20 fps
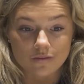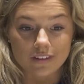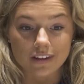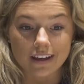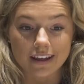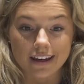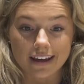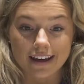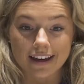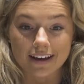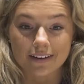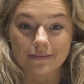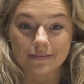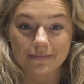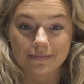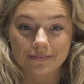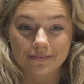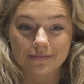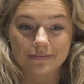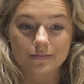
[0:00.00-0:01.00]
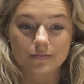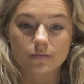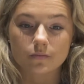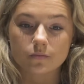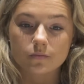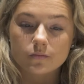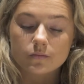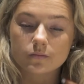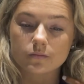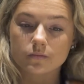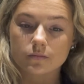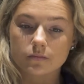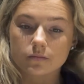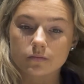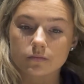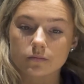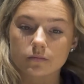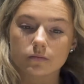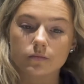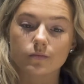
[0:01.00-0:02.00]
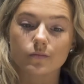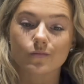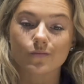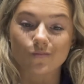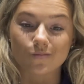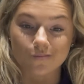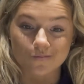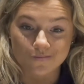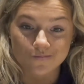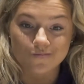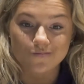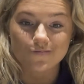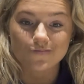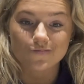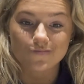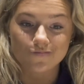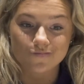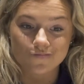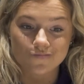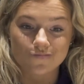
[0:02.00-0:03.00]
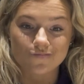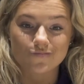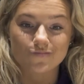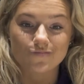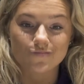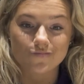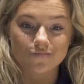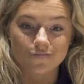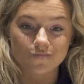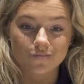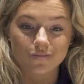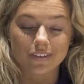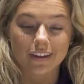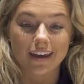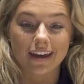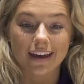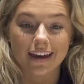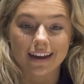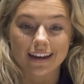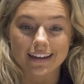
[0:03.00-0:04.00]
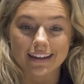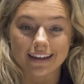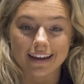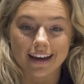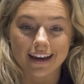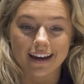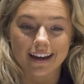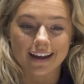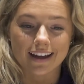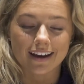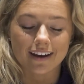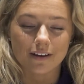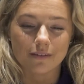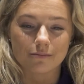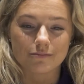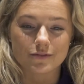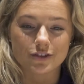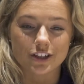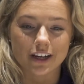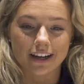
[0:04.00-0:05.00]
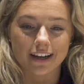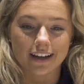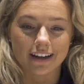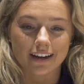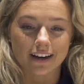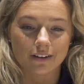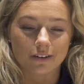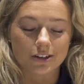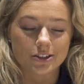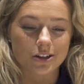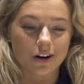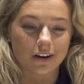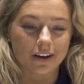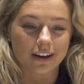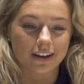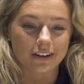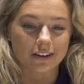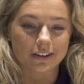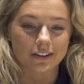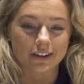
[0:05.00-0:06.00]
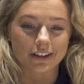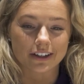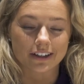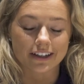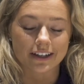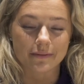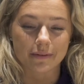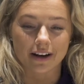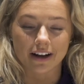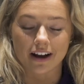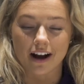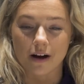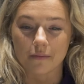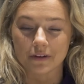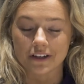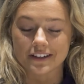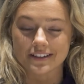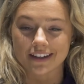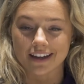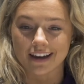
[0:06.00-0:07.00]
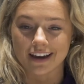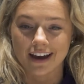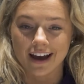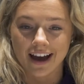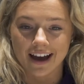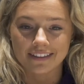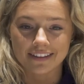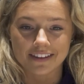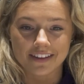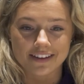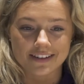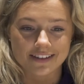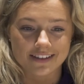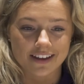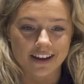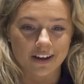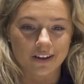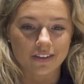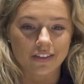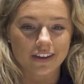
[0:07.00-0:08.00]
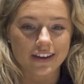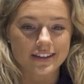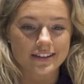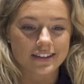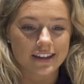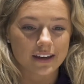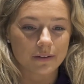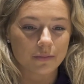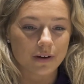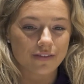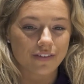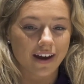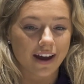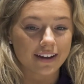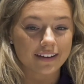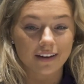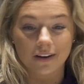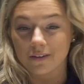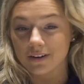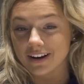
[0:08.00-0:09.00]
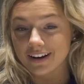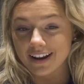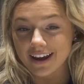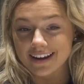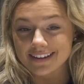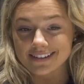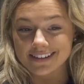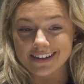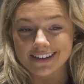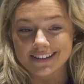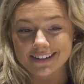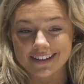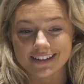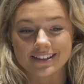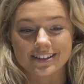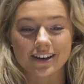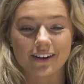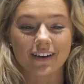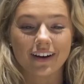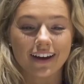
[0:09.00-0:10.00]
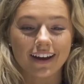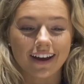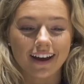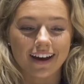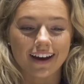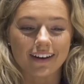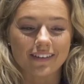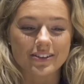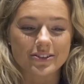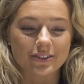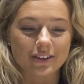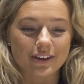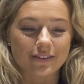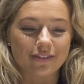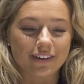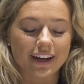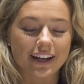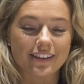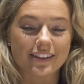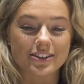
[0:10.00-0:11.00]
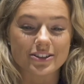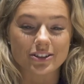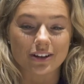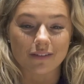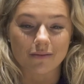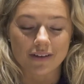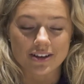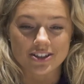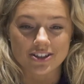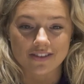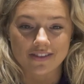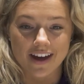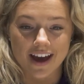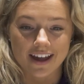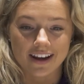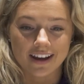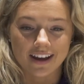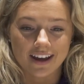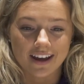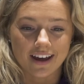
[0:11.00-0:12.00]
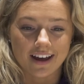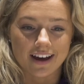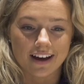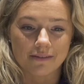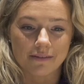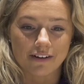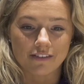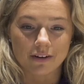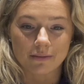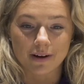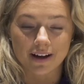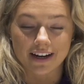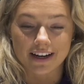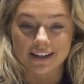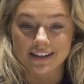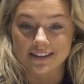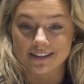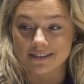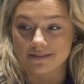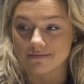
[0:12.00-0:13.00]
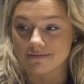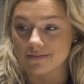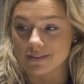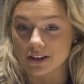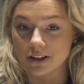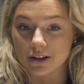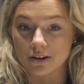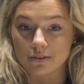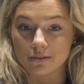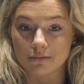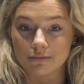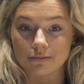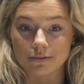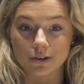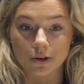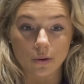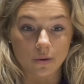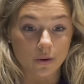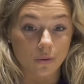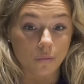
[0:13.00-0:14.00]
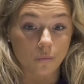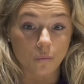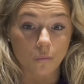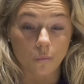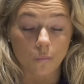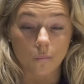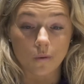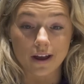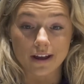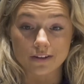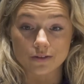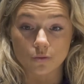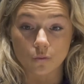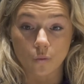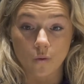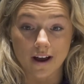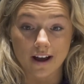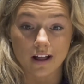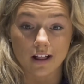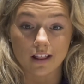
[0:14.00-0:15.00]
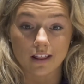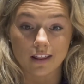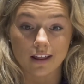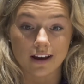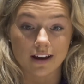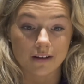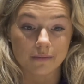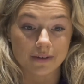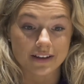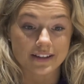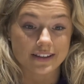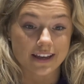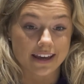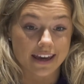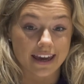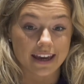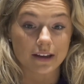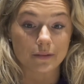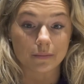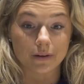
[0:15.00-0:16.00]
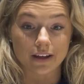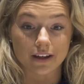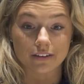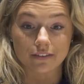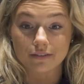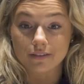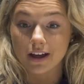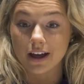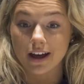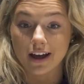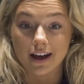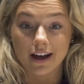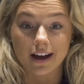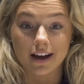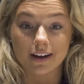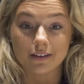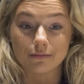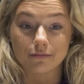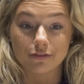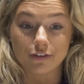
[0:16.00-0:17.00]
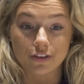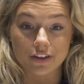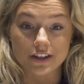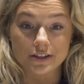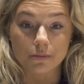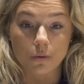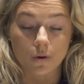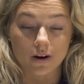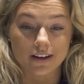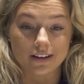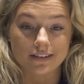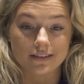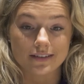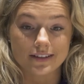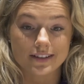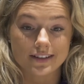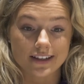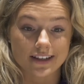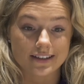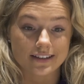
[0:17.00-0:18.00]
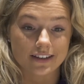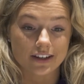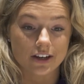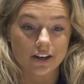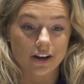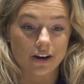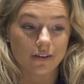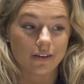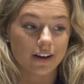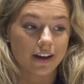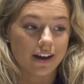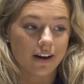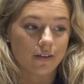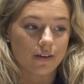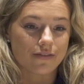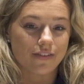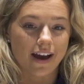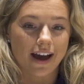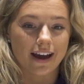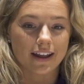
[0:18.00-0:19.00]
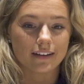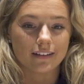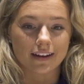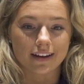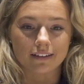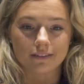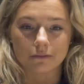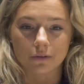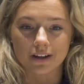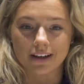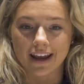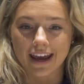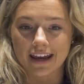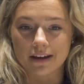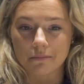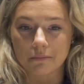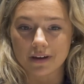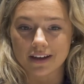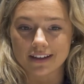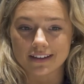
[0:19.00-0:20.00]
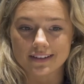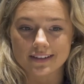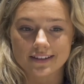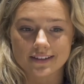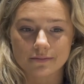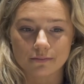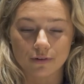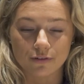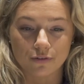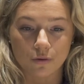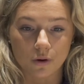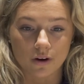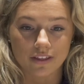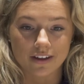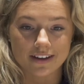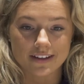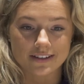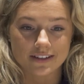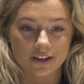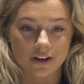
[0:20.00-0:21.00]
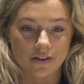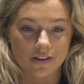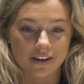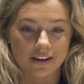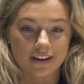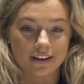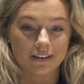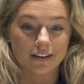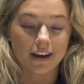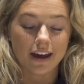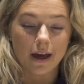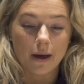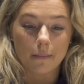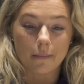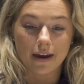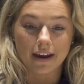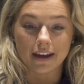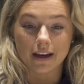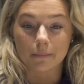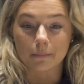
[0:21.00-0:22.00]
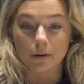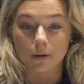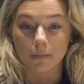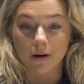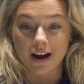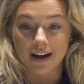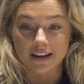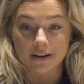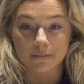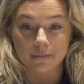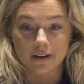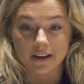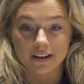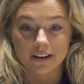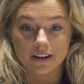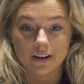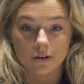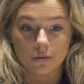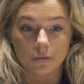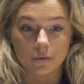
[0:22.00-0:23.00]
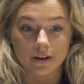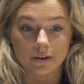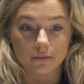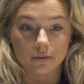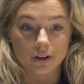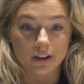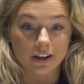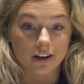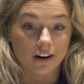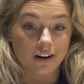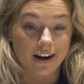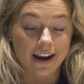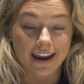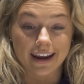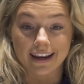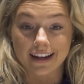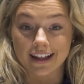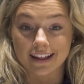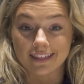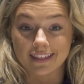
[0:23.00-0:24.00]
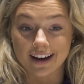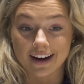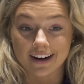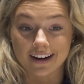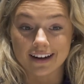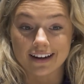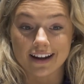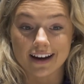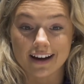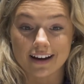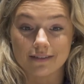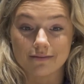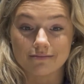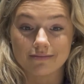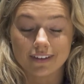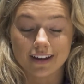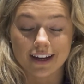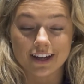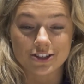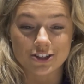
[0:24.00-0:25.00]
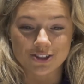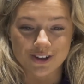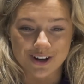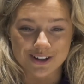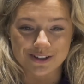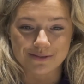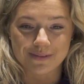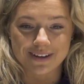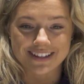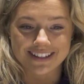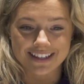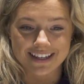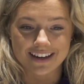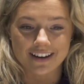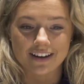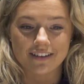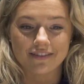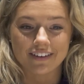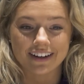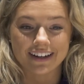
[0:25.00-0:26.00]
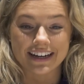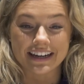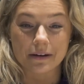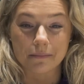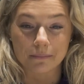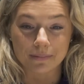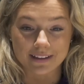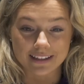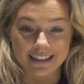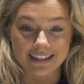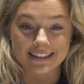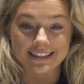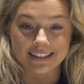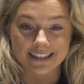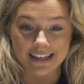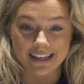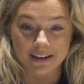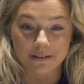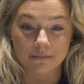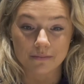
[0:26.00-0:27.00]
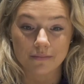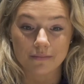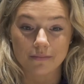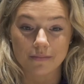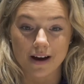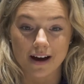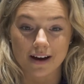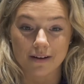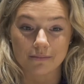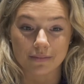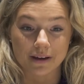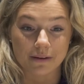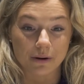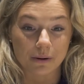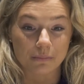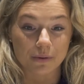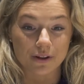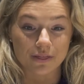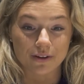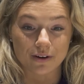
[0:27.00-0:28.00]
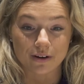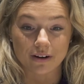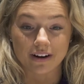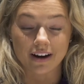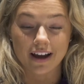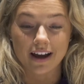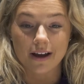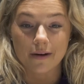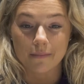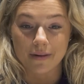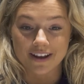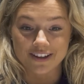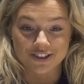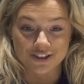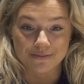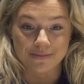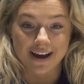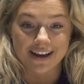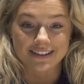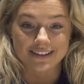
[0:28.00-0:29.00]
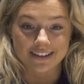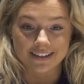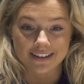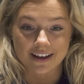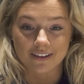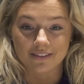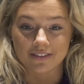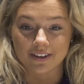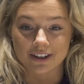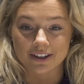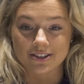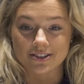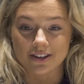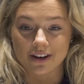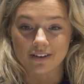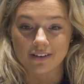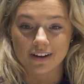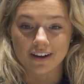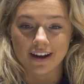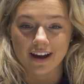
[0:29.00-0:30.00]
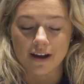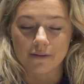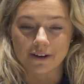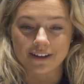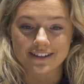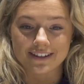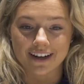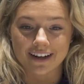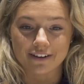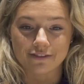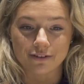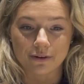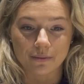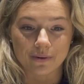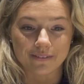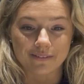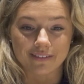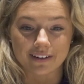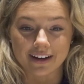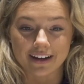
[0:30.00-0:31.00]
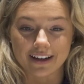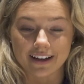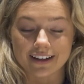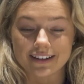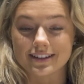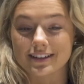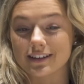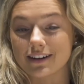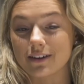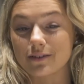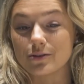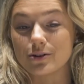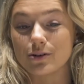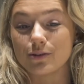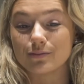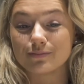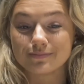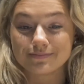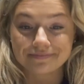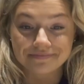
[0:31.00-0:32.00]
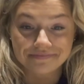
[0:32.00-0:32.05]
Yeah. So this is a time when everybody's healthy. Is everybody healthy? Yeah, um, Jay and I were talking earlier. He made a comment. He's like, I think this is the healthiest team we've had going into S E C. So uh, it's really funny that you had mentioned that. Um, everybody's, you know, doing as well um, as they can be um, for this point in season. You know, we've had like, what, eight meets before this, you know, that can bang up your body, but we really are hanging in there. And um, it's just awesome to see a very complete team um, being able to put their best gymnastics out there. So I'm excited for what we're going to get to go do.